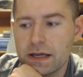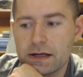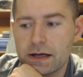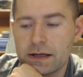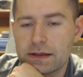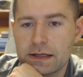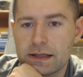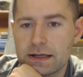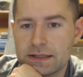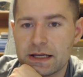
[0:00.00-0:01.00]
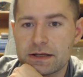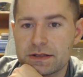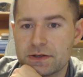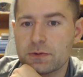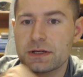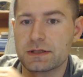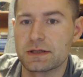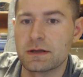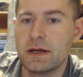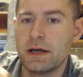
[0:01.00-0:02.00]
And I think that stands to
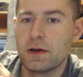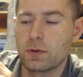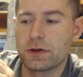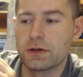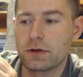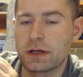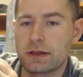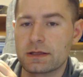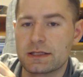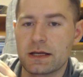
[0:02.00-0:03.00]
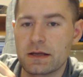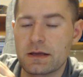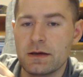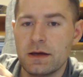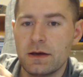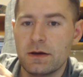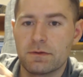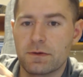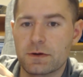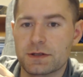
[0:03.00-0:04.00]
reason where you look at the city
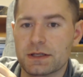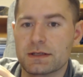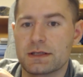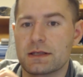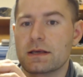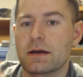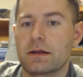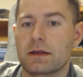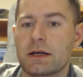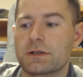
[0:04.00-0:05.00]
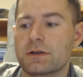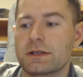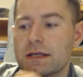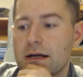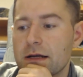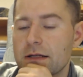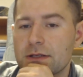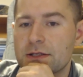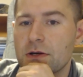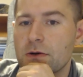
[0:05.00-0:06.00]
versus the
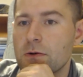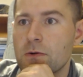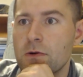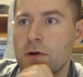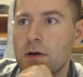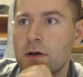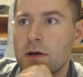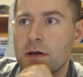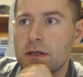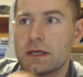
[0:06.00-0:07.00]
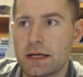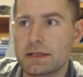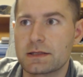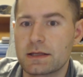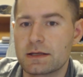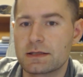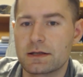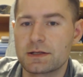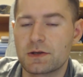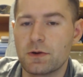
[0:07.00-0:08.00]
countryside. So yes, the
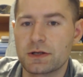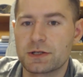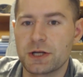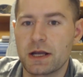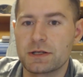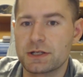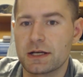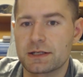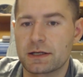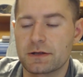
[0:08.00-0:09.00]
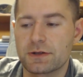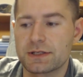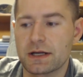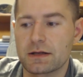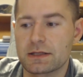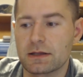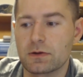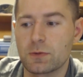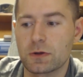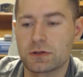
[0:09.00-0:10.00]
city's going to change. Yes, the countryside is a
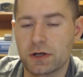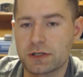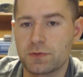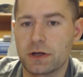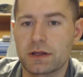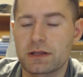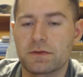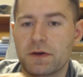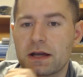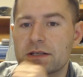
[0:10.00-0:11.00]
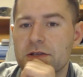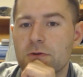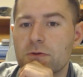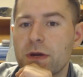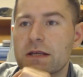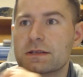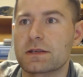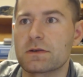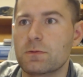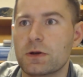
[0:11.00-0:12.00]
little more entrenched, but I think the fact still
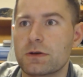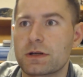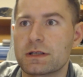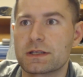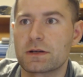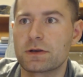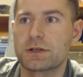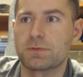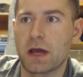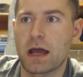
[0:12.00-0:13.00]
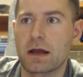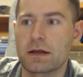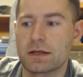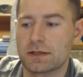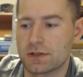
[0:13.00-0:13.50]
remains that when you're considering Japan,